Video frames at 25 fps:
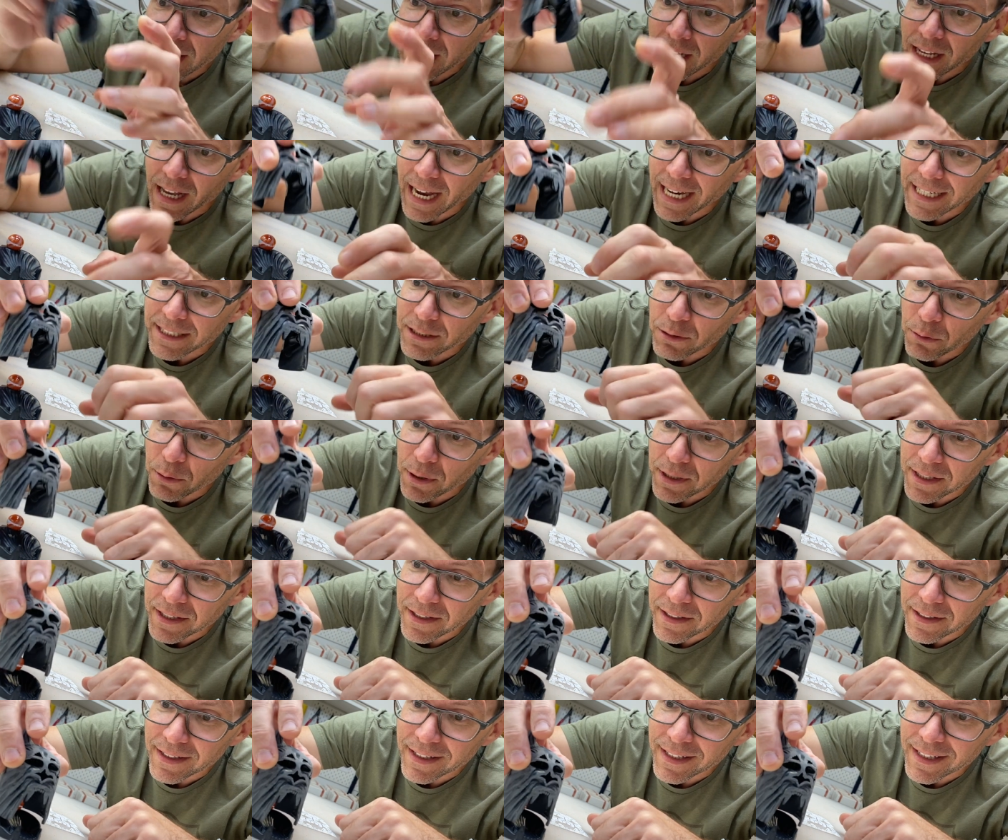I don't
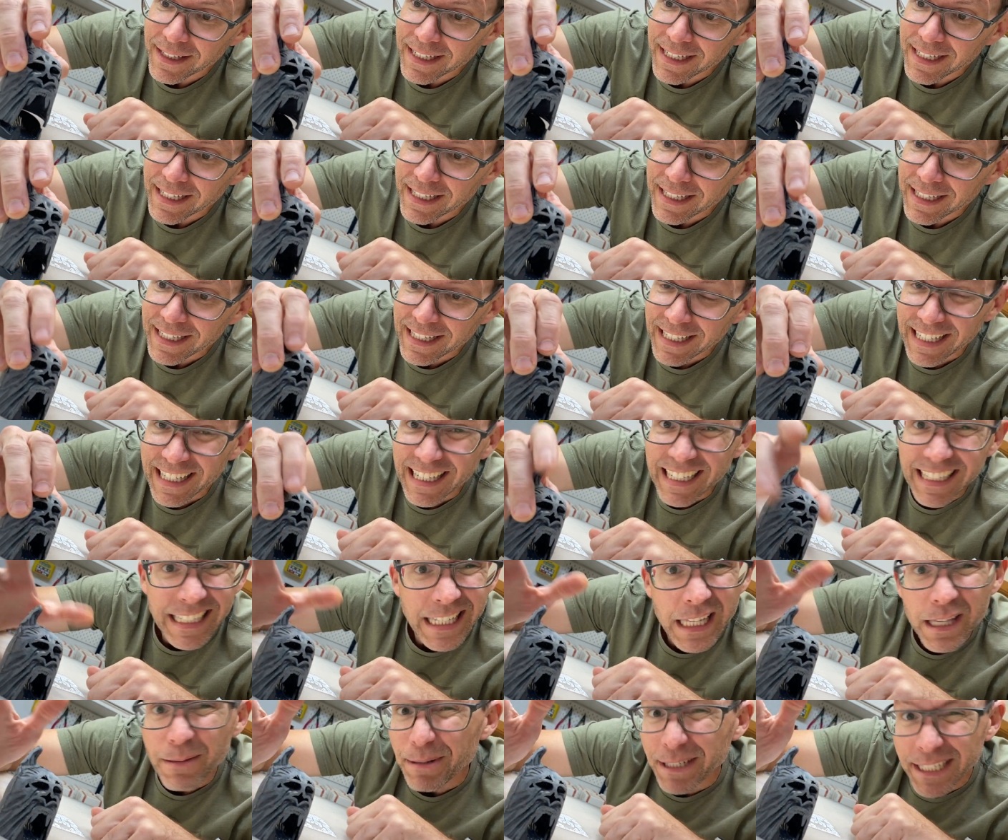wanna
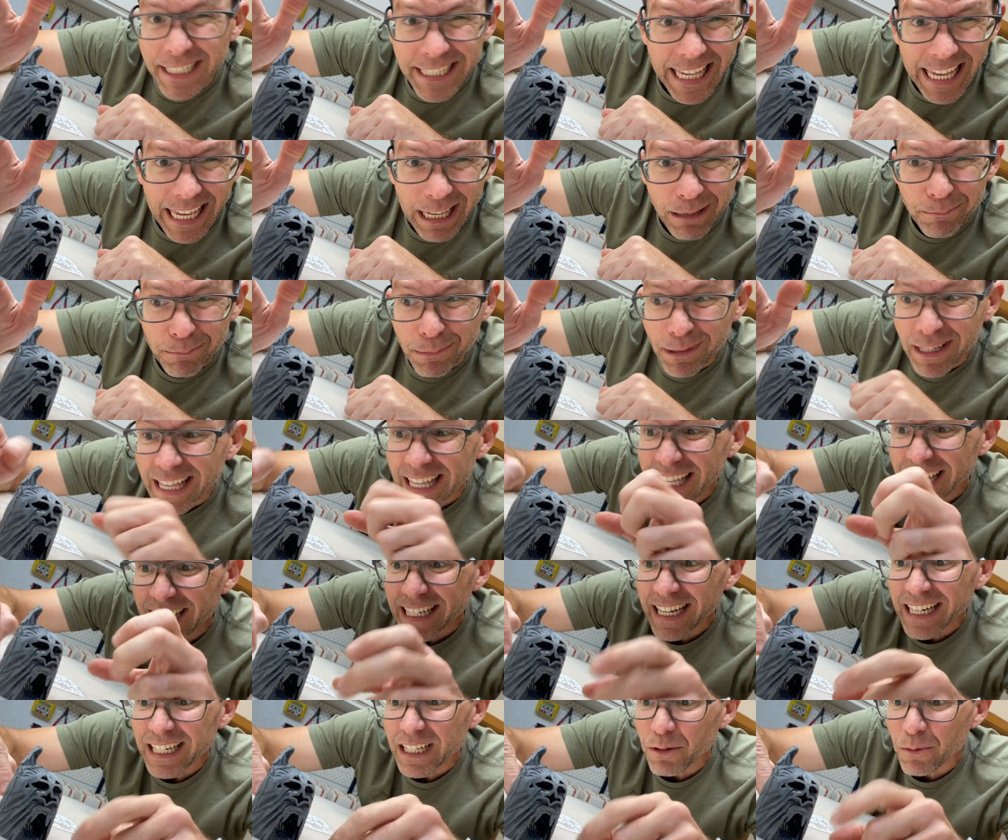inhibit gameplay in
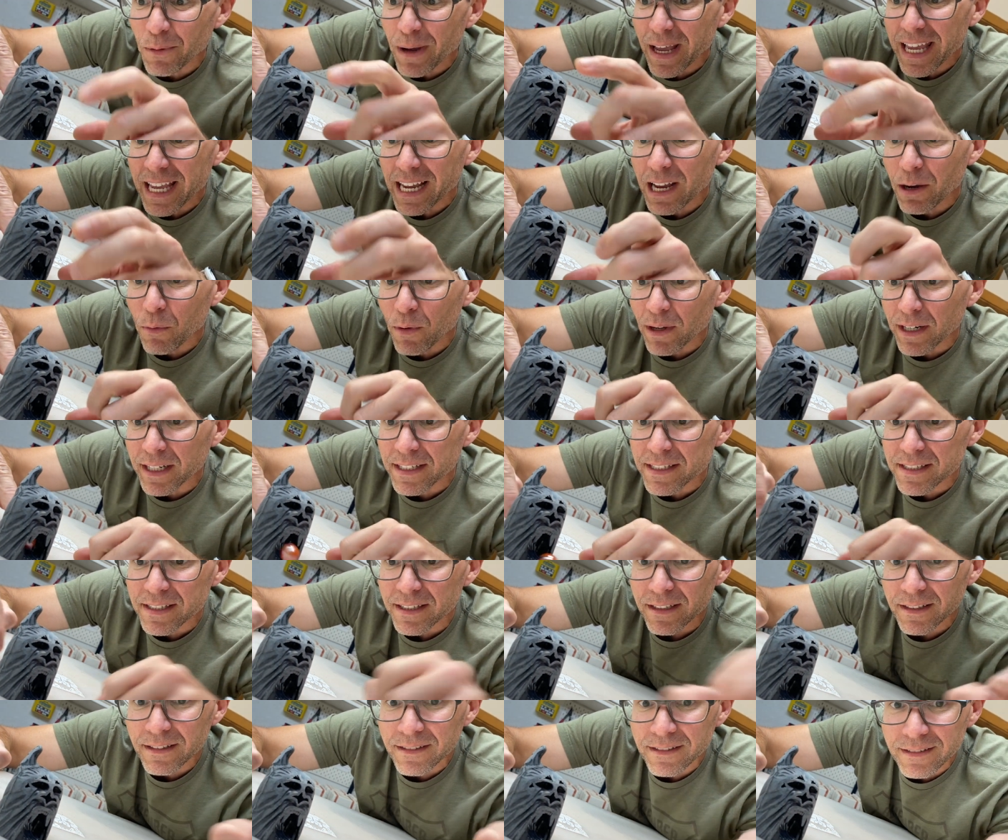any way. I want it
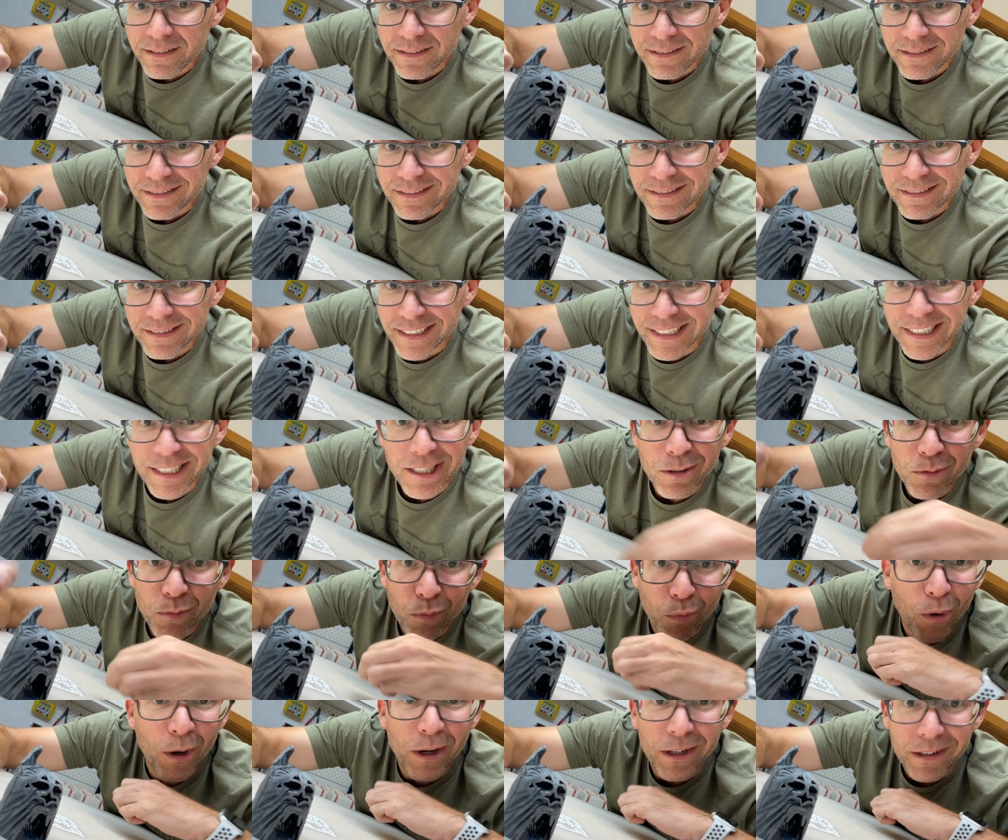to, you know,
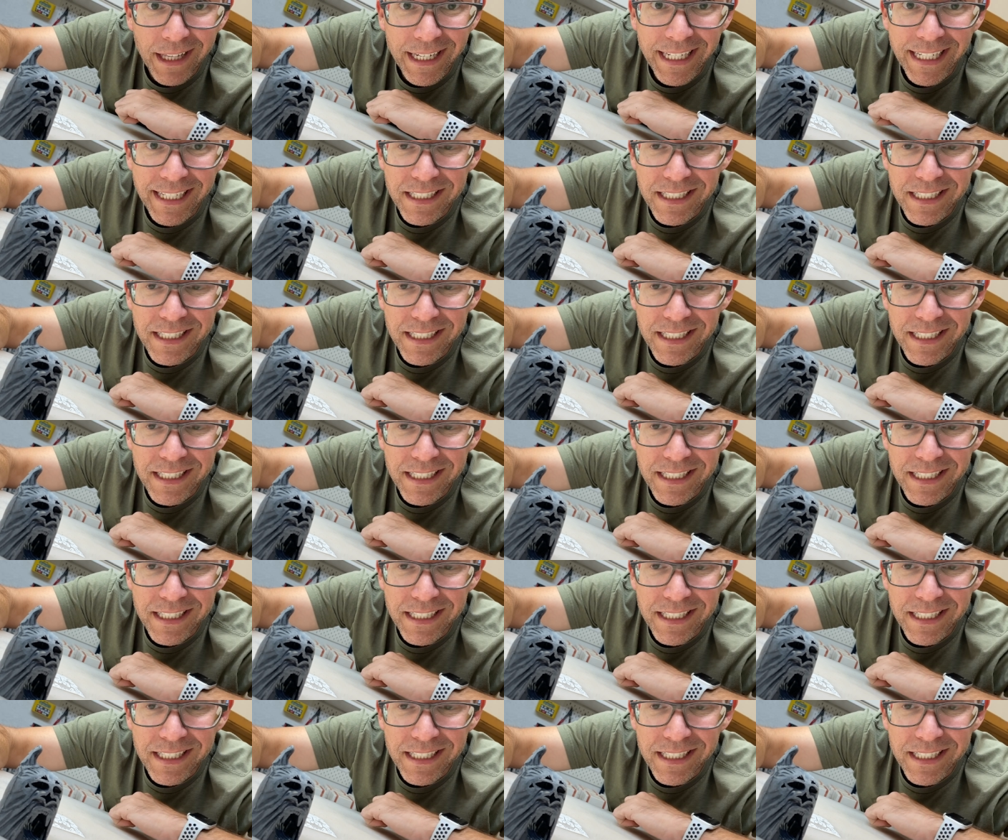work like it's